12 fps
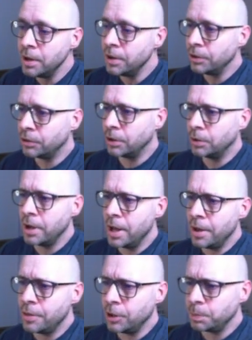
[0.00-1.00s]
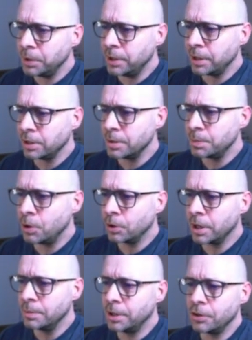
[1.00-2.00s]
So this particular
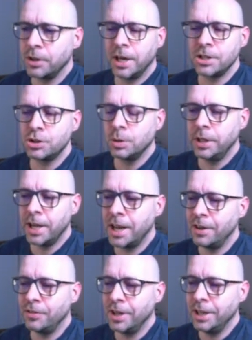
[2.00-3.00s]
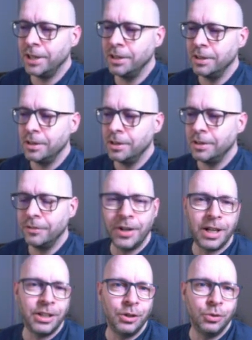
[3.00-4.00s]
program doesn't actually have any
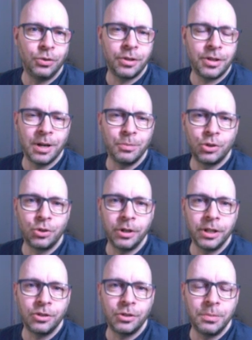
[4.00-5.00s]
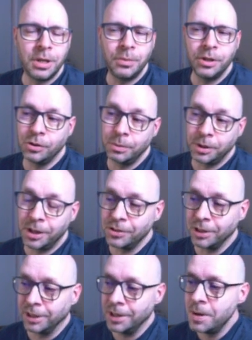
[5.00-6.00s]
values that I'm storing into memory,
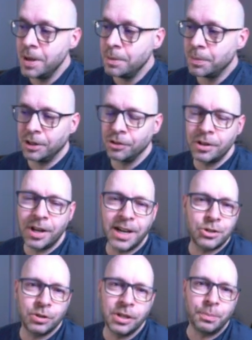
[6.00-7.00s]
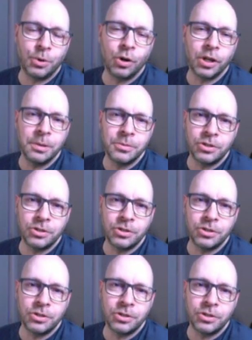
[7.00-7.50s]
surprisingly, but it's not actually a program.